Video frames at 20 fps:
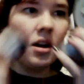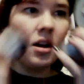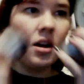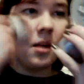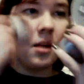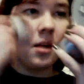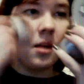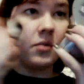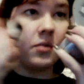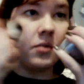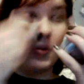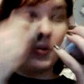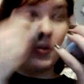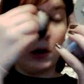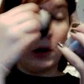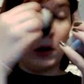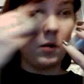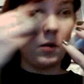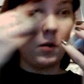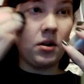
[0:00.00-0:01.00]
I'm just going
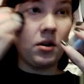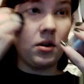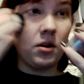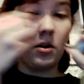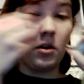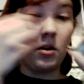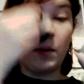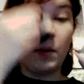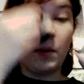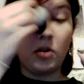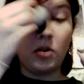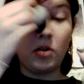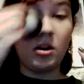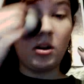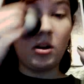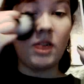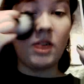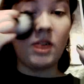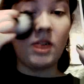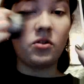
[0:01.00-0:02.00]
to go under, especially
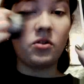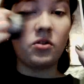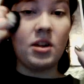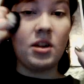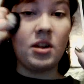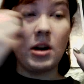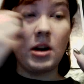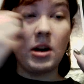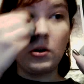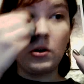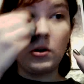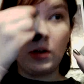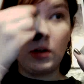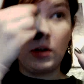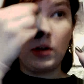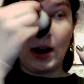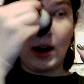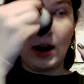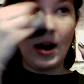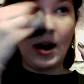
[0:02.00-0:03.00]
concentrating under the
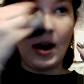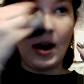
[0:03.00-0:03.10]
eye